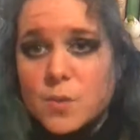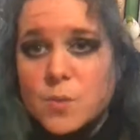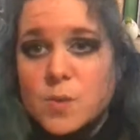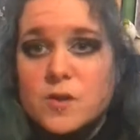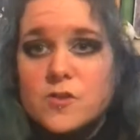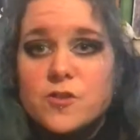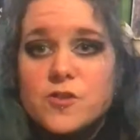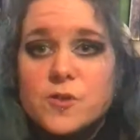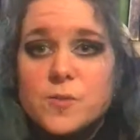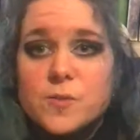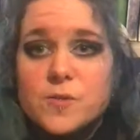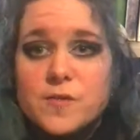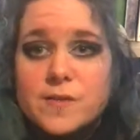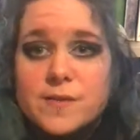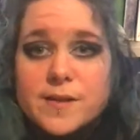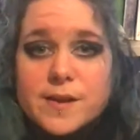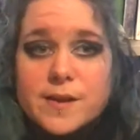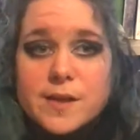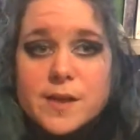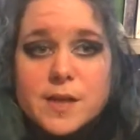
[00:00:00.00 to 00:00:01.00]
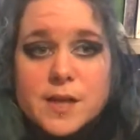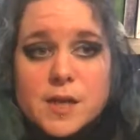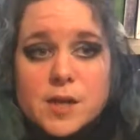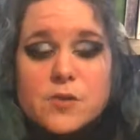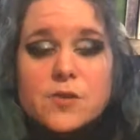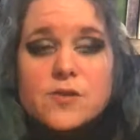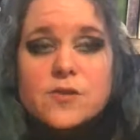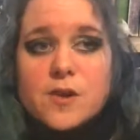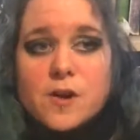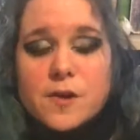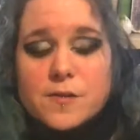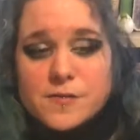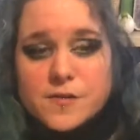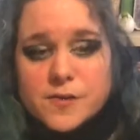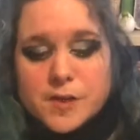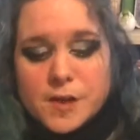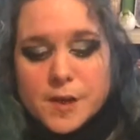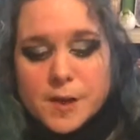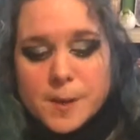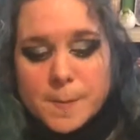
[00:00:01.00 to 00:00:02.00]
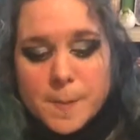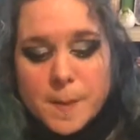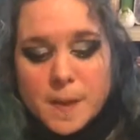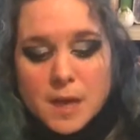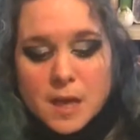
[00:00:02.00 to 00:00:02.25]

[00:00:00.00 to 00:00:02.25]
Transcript: when she was little. He looked after her.